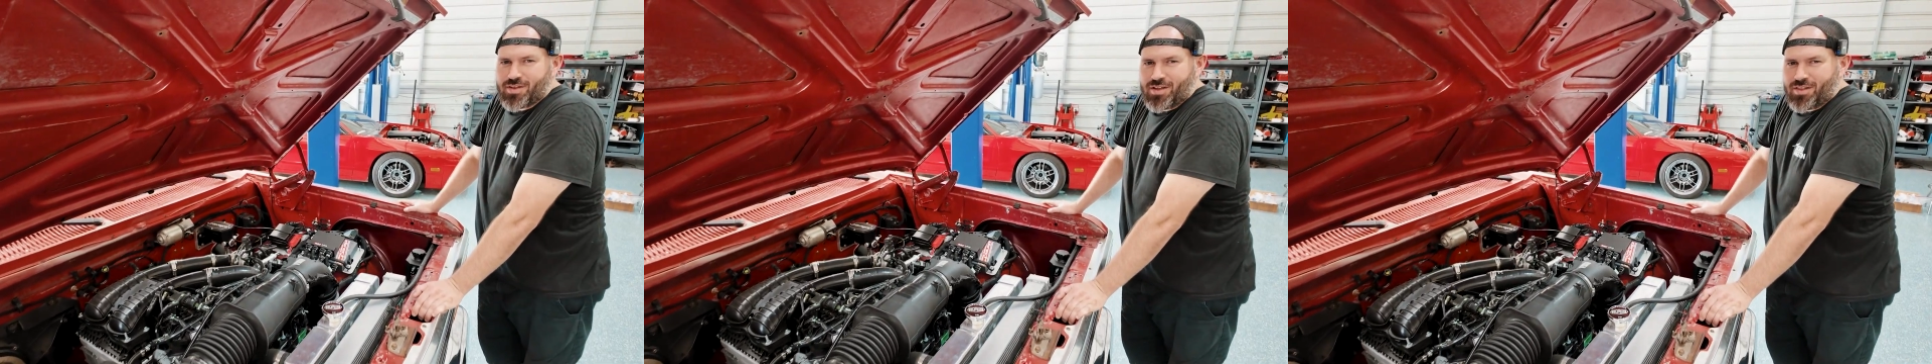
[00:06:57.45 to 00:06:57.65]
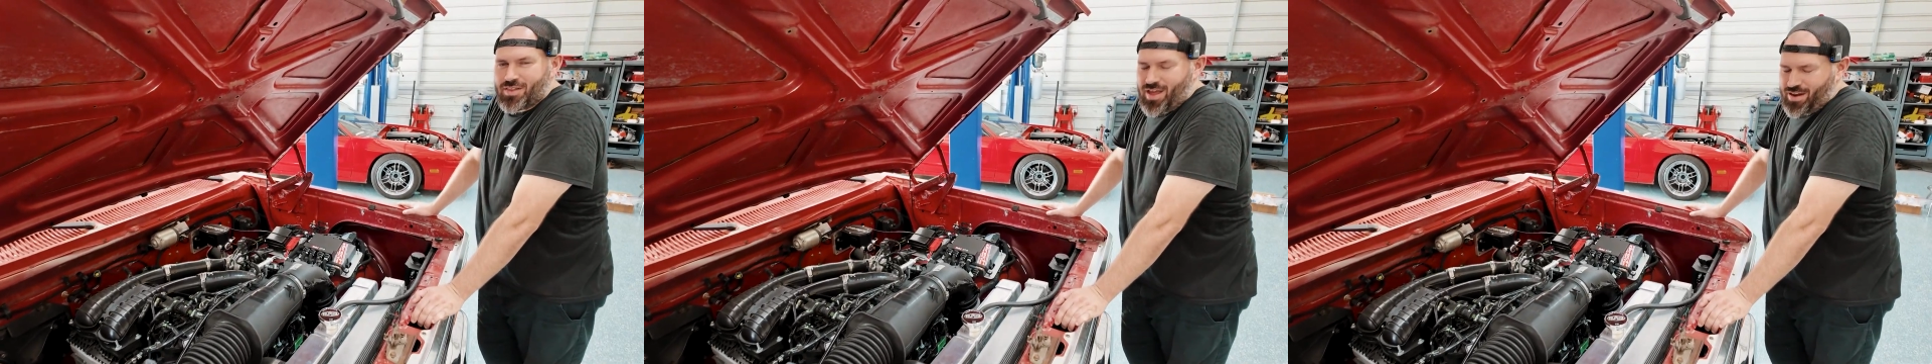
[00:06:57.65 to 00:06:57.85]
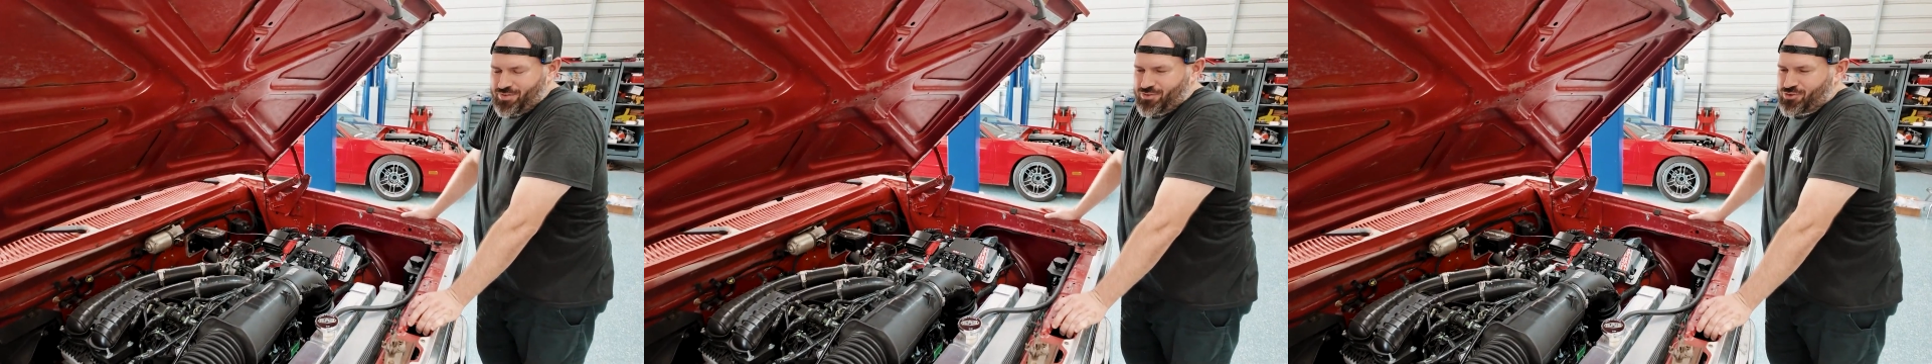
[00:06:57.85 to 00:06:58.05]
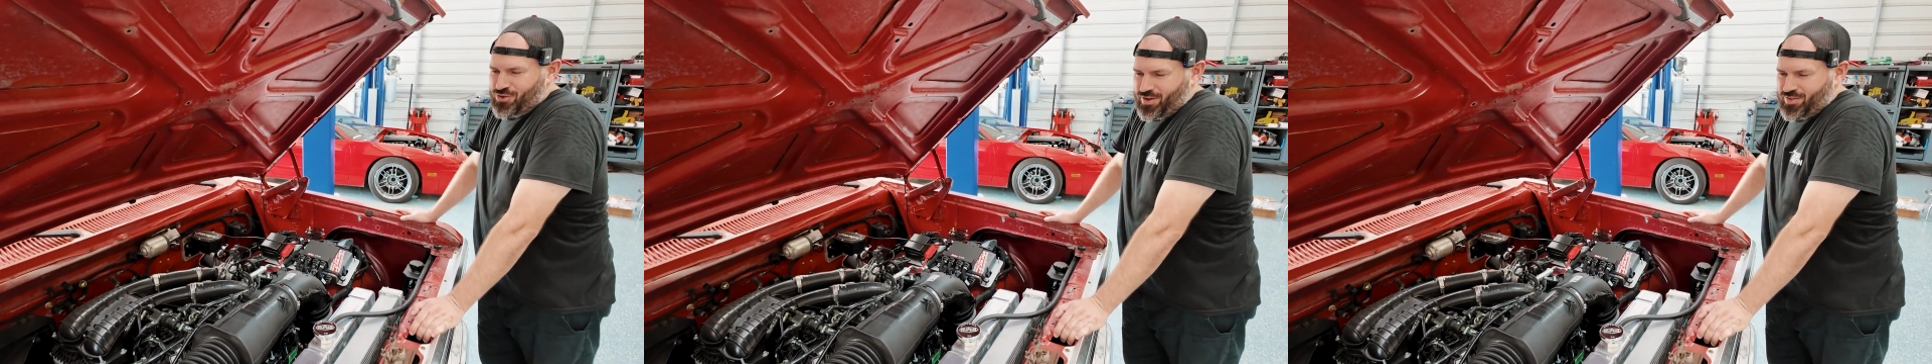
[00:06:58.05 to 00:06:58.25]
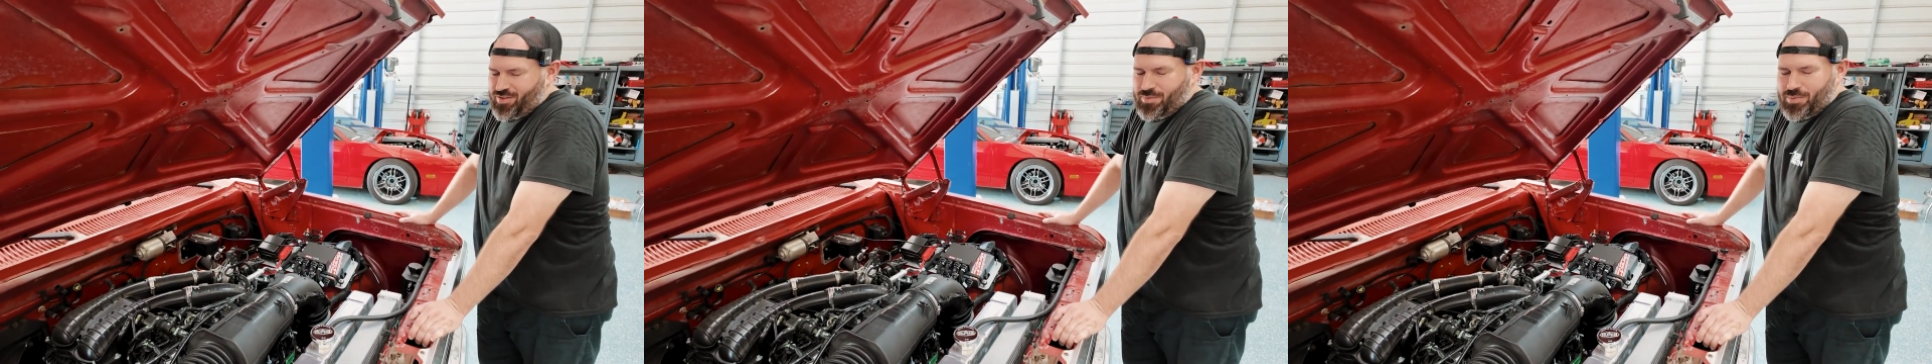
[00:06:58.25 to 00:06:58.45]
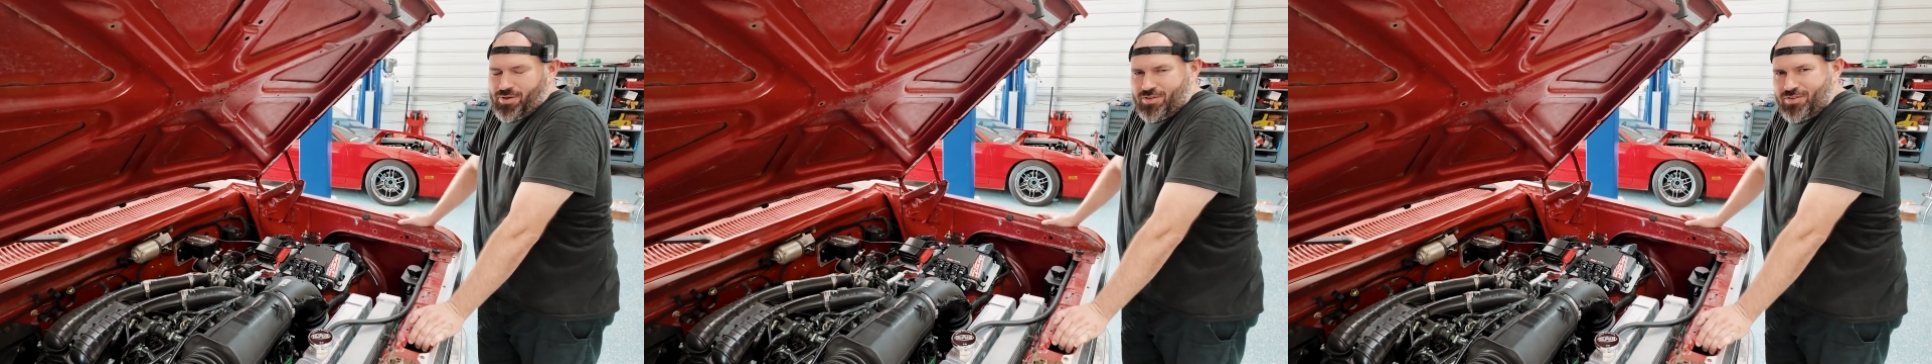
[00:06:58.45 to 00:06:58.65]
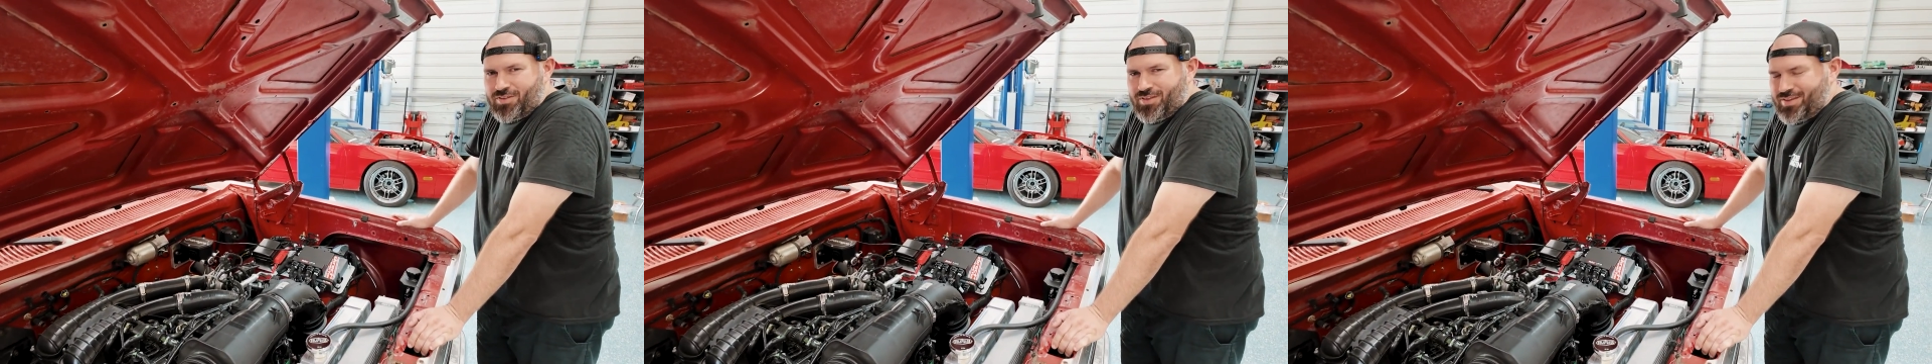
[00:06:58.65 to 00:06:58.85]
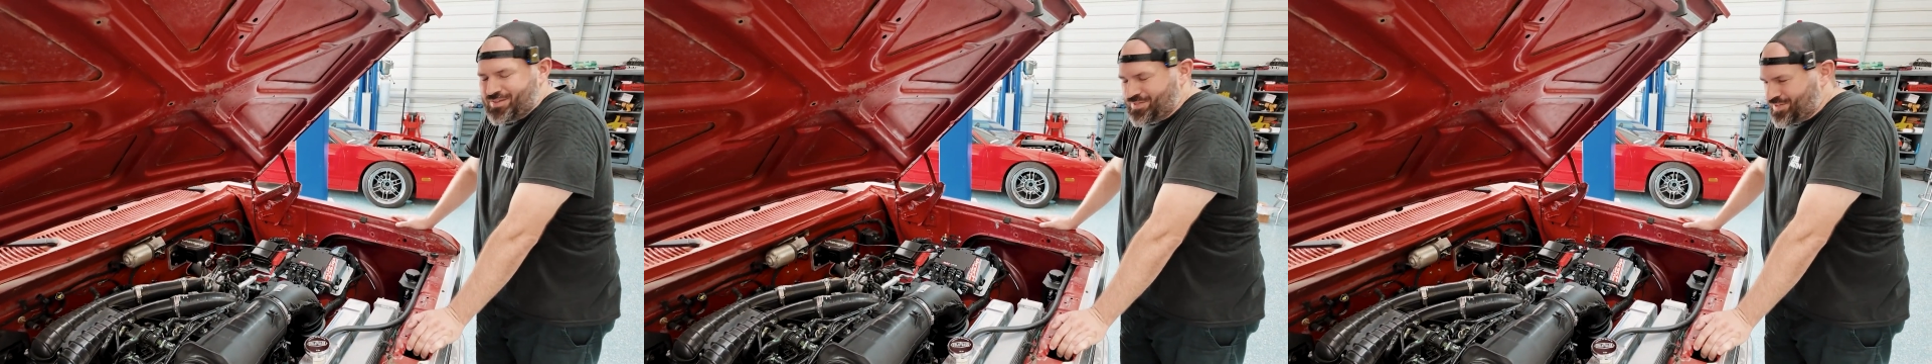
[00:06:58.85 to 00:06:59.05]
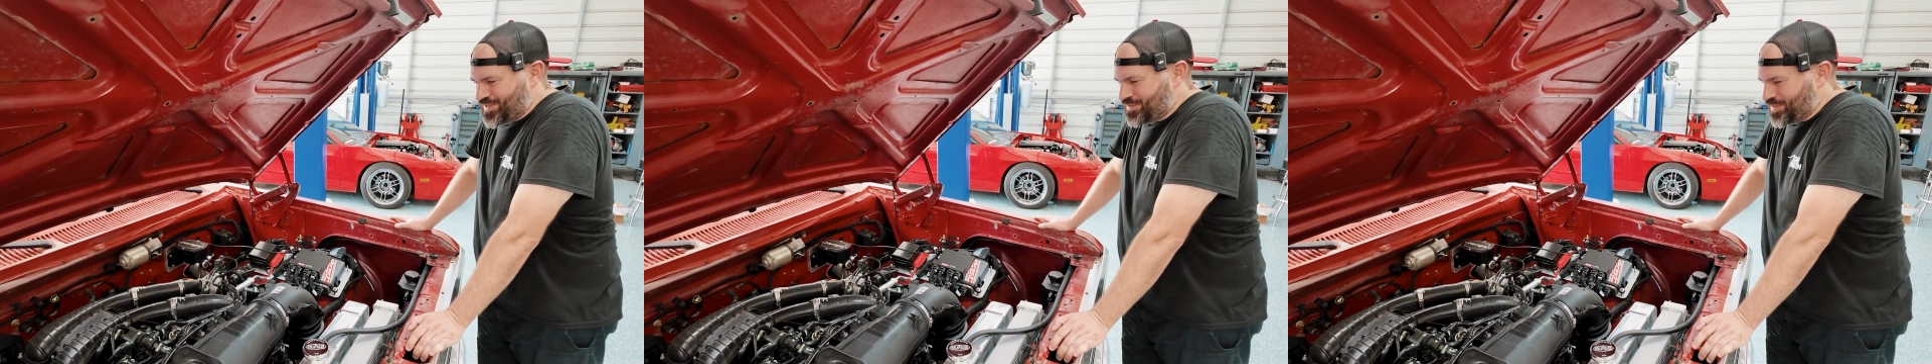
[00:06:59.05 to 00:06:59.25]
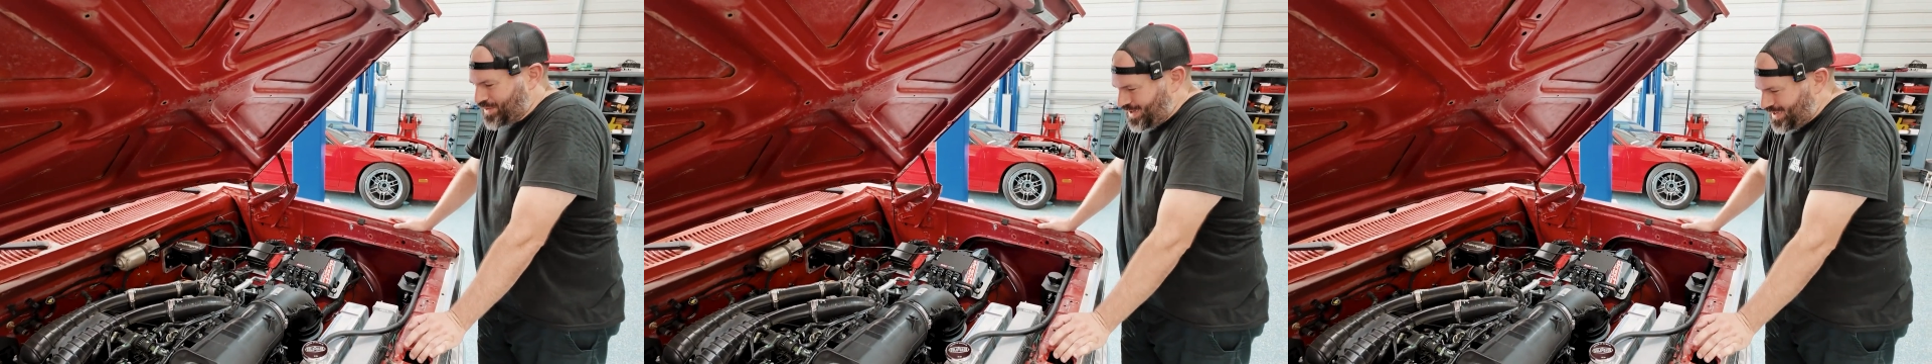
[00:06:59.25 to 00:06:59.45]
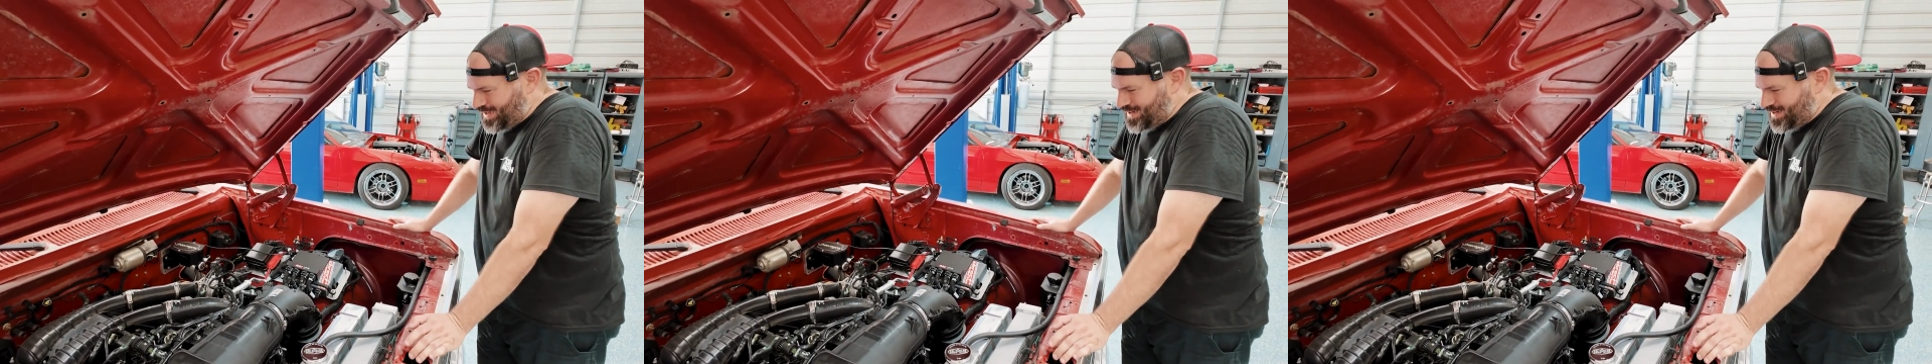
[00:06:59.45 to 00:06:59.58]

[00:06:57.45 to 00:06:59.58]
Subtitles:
a lot of tricks up our sleeves, but